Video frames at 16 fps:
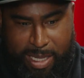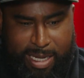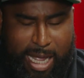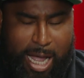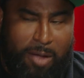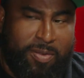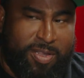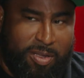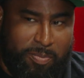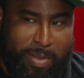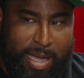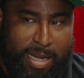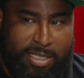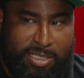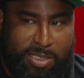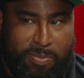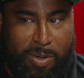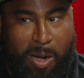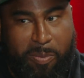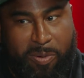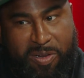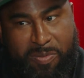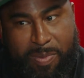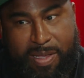Like, I was still managing the
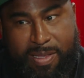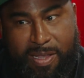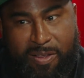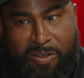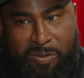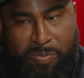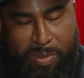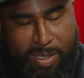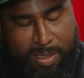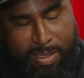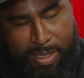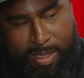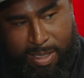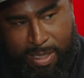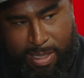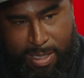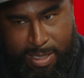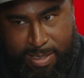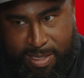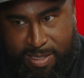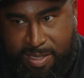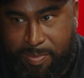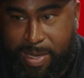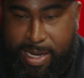properties myself, but
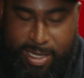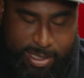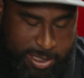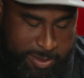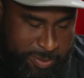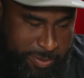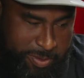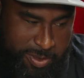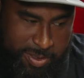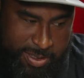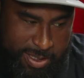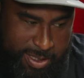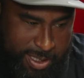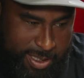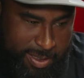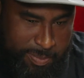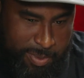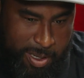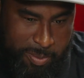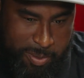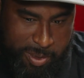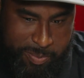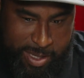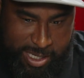systematically we were using a
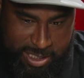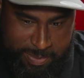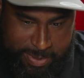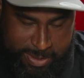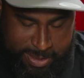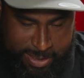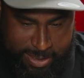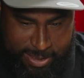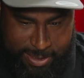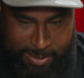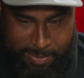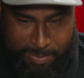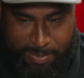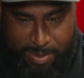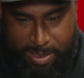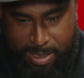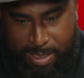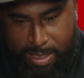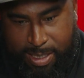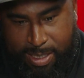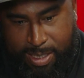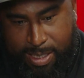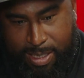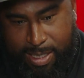property management system.
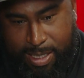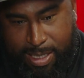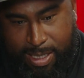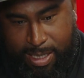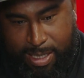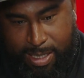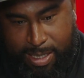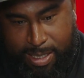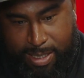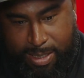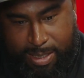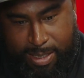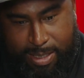And